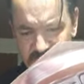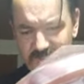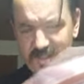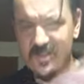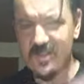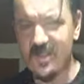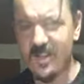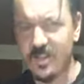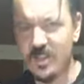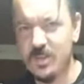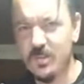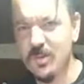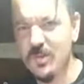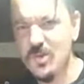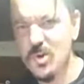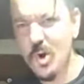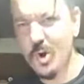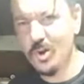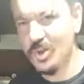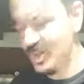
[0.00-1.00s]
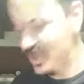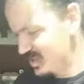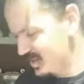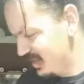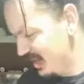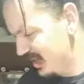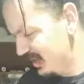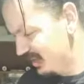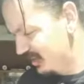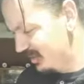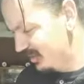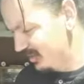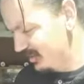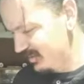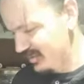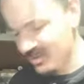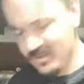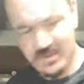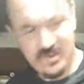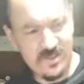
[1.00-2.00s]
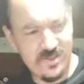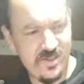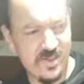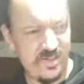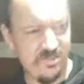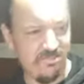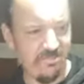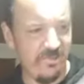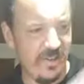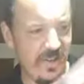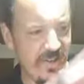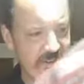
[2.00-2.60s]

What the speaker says: such an obnoxious colour. It's just red.